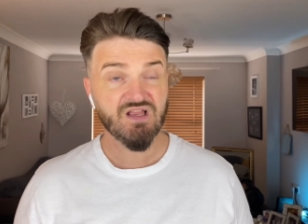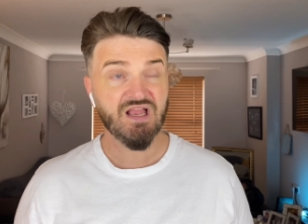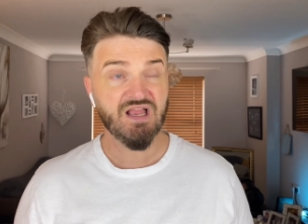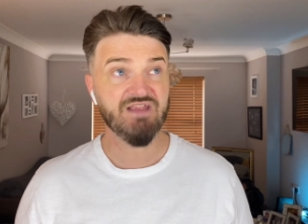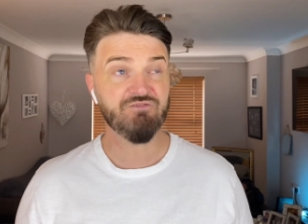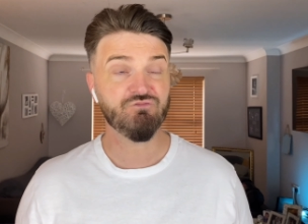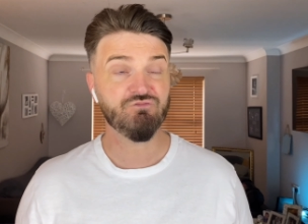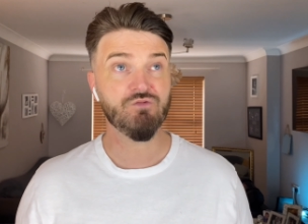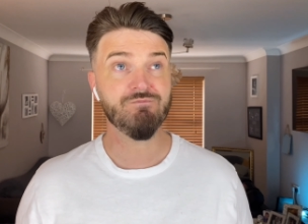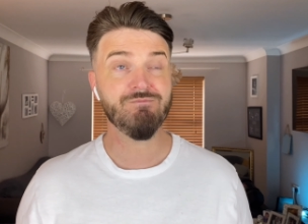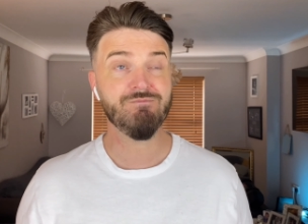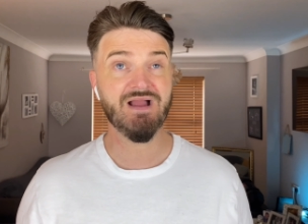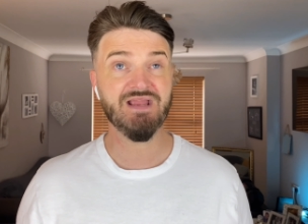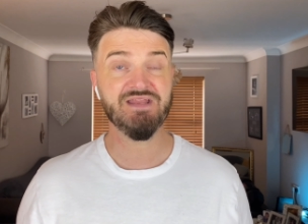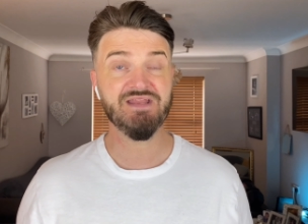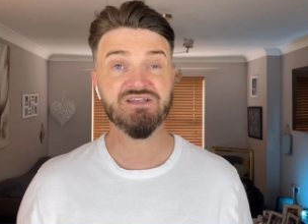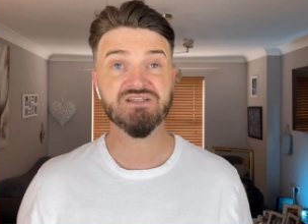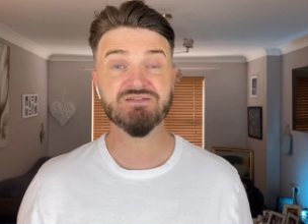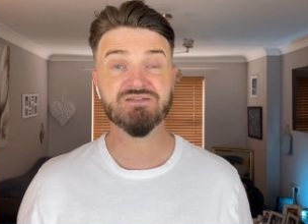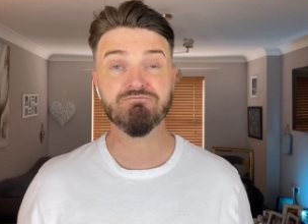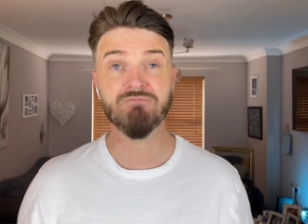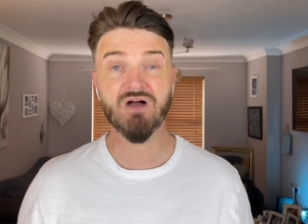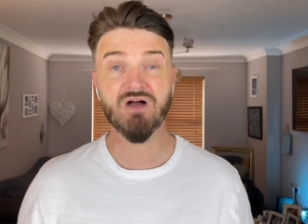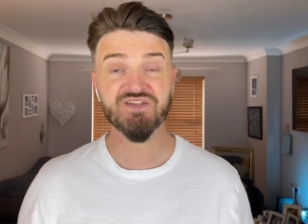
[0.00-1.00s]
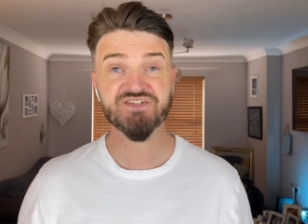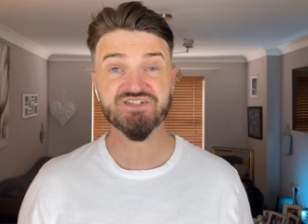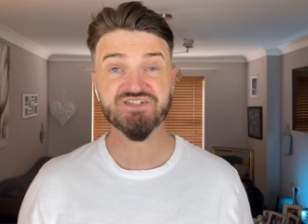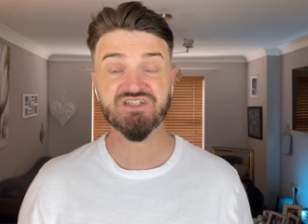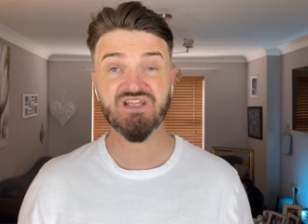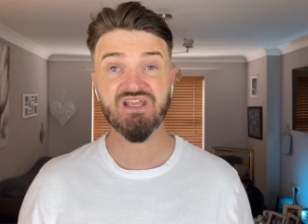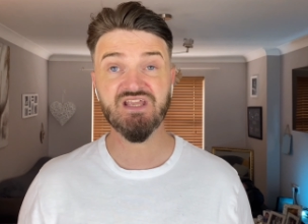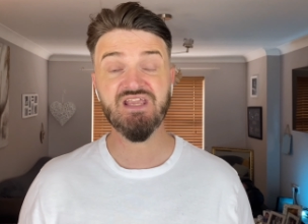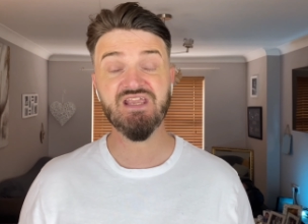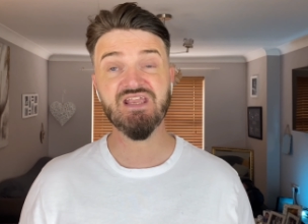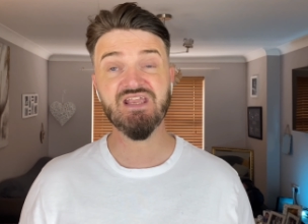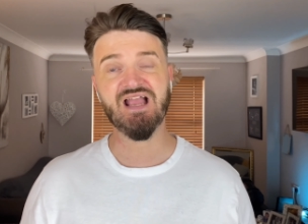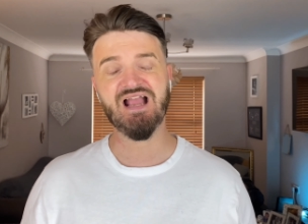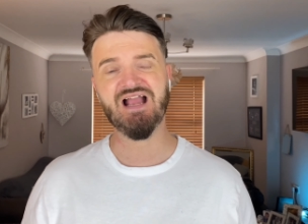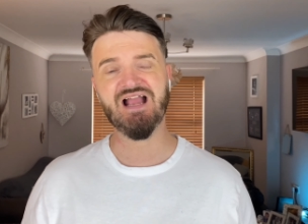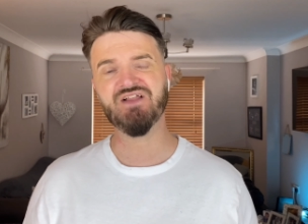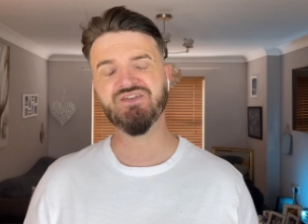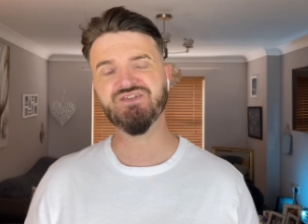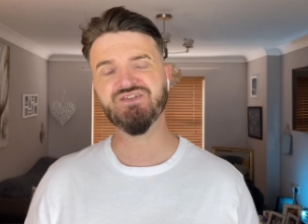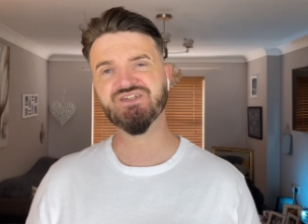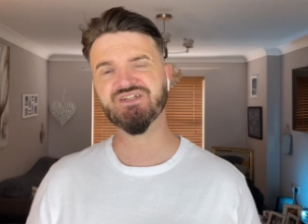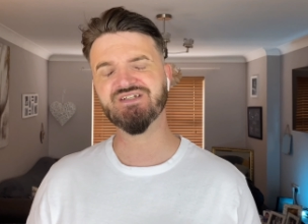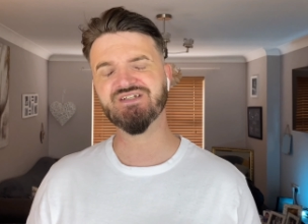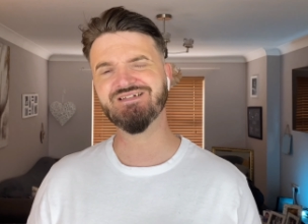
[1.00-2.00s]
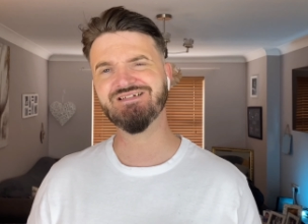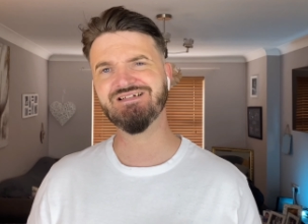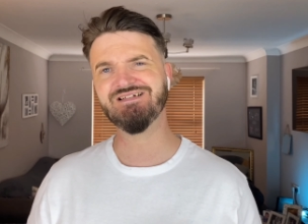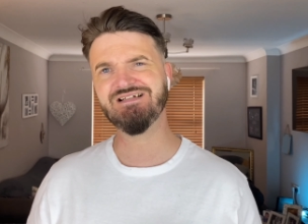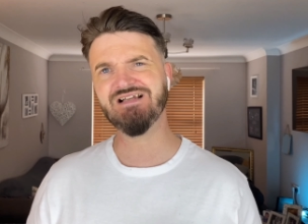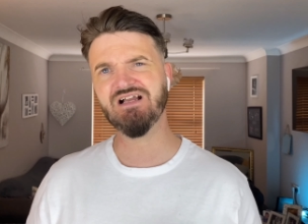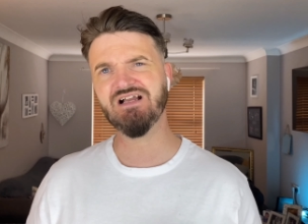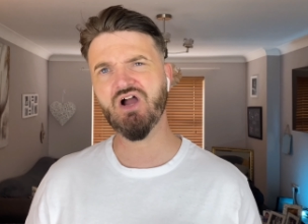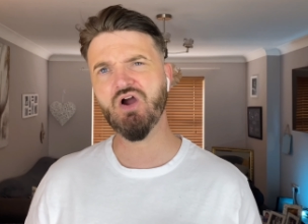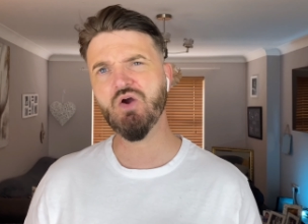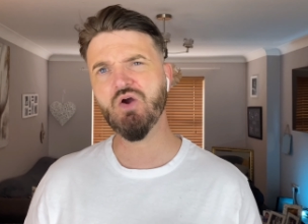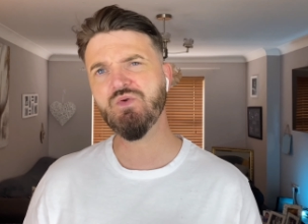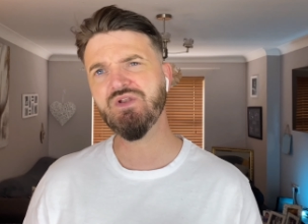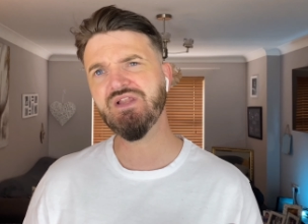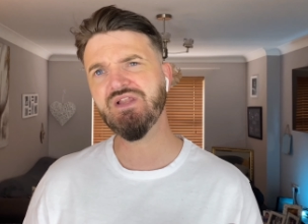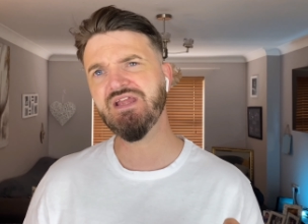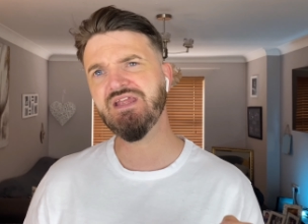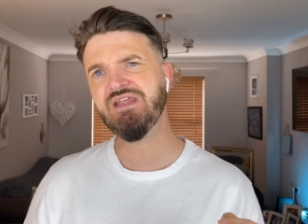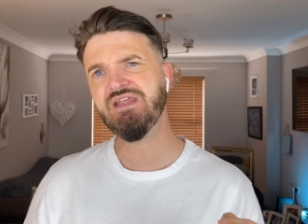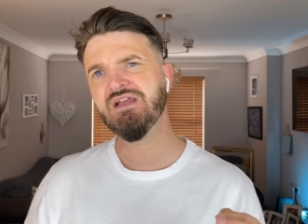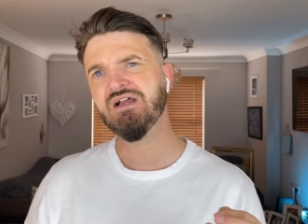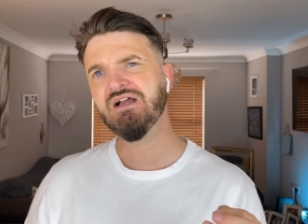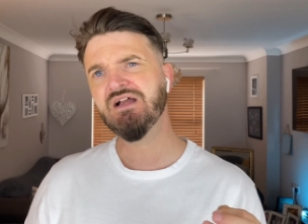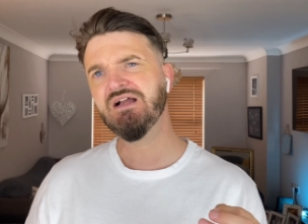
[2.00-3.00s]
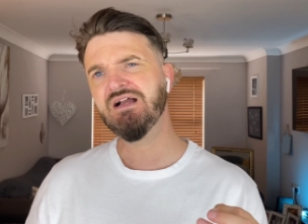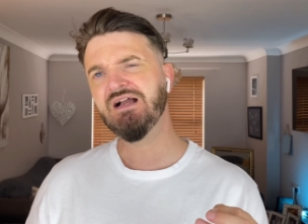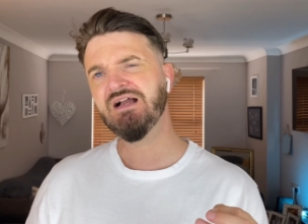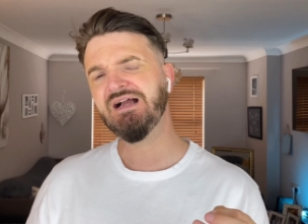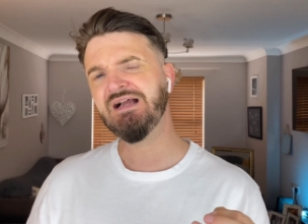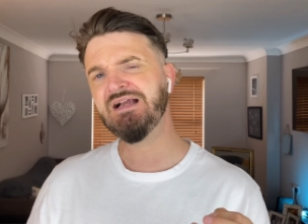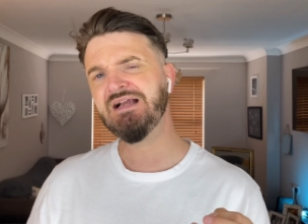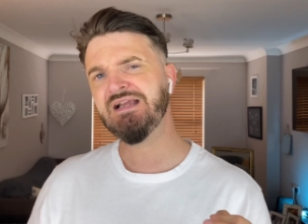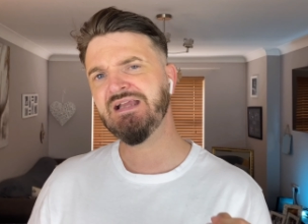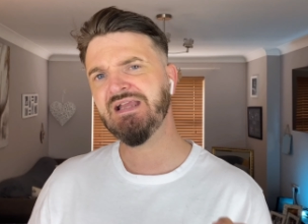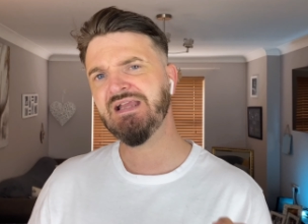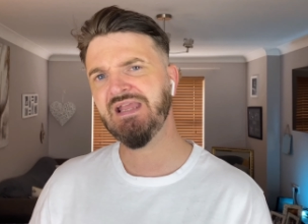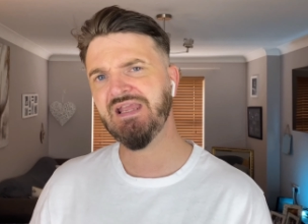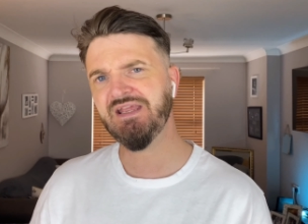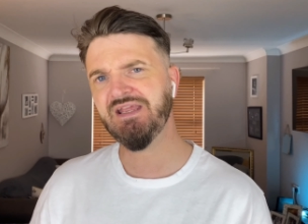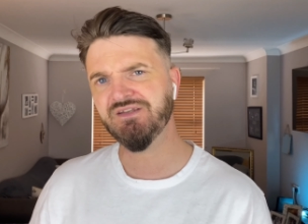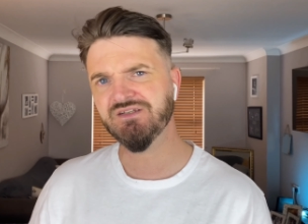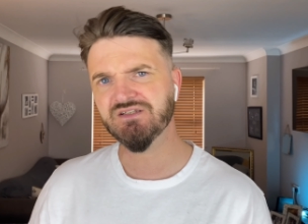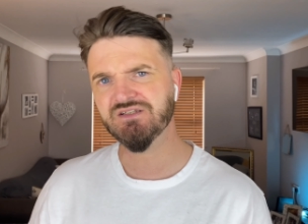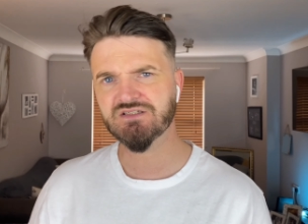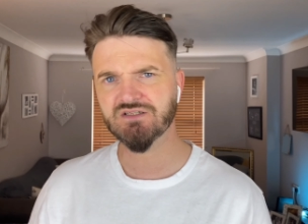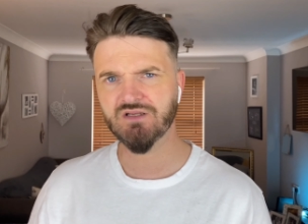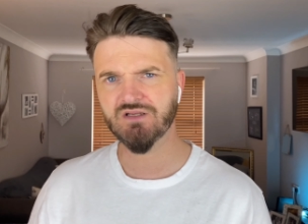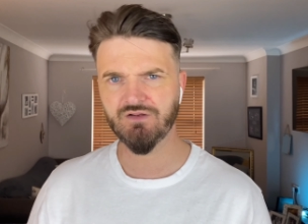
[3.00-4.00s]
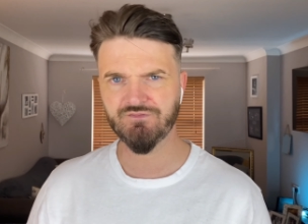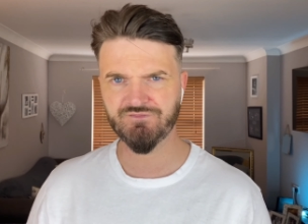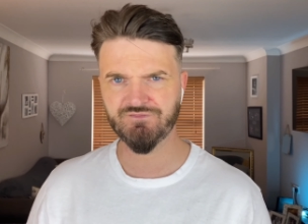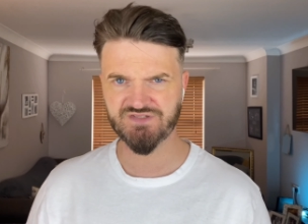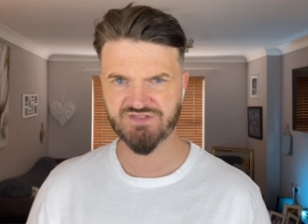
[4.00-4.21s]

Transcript: It remains musky and only a hint of